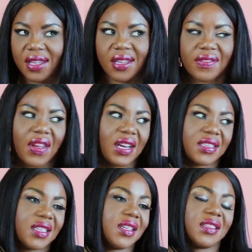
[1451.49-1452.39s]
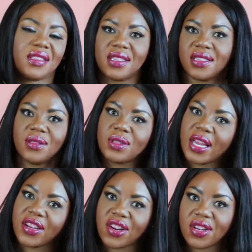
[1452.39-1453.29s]
I finally said Clinique. She was
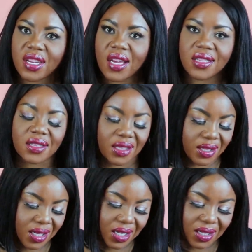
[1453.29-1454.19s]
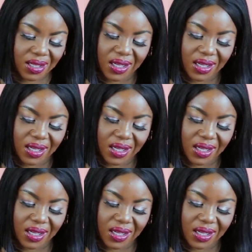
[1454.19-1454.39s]
like, girl, yeah, it's Clinique.